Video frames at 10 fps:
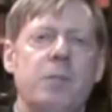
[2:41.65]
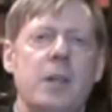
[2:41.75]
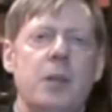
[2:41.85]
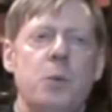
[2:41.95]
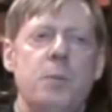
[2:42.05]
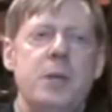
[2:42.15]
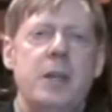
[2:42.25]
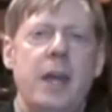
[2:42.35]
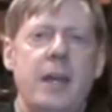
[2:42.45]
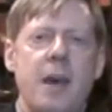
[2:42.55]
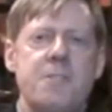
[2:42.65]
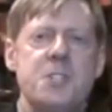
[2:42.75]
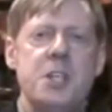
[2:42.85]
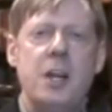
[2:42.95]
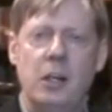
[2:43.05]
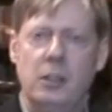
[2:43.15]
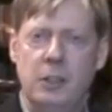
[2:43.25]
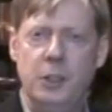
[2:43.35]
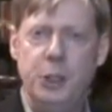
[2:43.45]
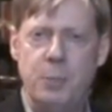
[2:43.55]
it would be a FCL
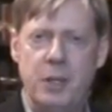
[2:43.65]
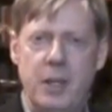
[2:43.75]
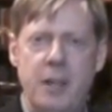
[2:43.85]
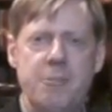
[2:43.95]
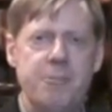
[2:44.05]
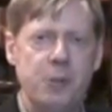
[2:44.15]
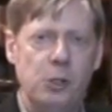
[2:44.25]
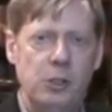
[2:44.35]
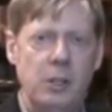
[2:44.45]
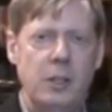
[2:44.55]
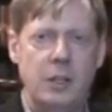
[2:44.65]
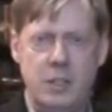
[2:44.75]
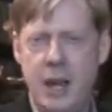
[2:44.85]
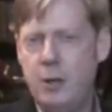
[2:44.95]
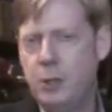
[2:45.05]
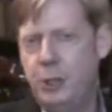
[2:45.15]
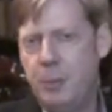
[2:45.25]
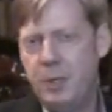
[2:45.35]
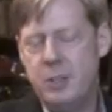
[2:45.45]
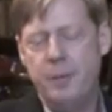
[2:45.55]
shipment, a full container
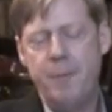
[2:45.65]
shipment.